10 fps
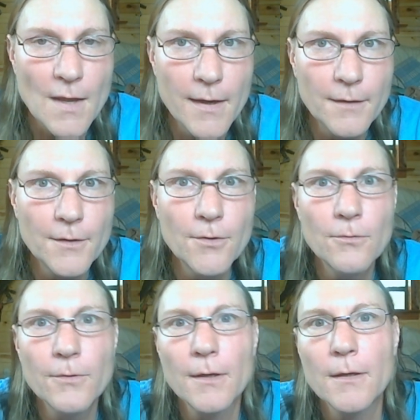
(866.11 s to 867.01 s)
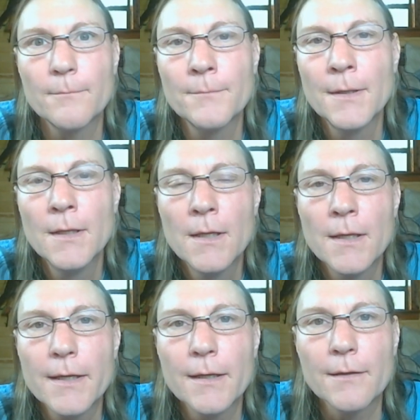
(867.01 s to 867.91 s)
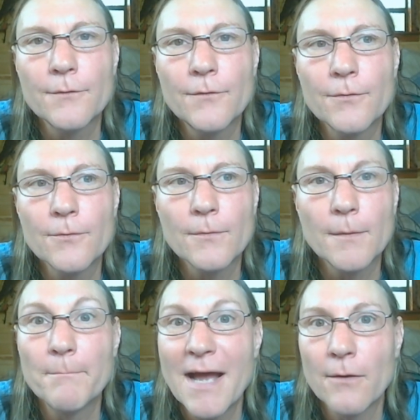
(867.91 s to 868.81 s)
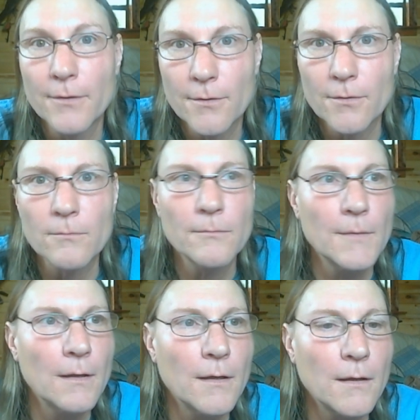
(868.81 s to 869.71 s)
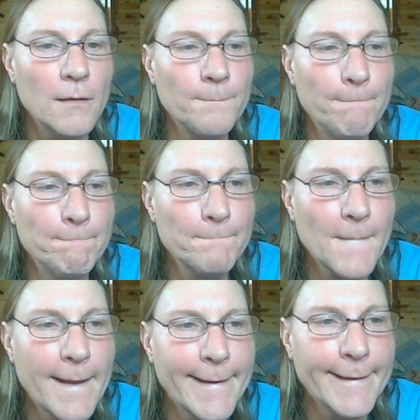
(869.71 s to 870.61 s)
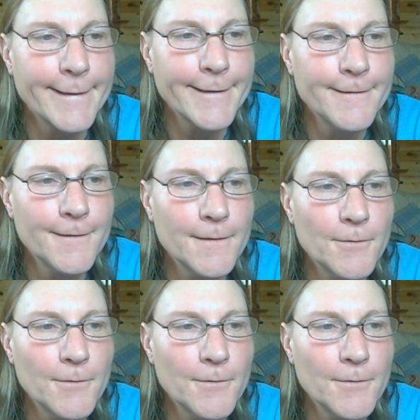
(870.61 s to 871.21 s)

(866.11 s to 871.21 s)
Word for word: I had to go um, into uh, Mountain Home um, and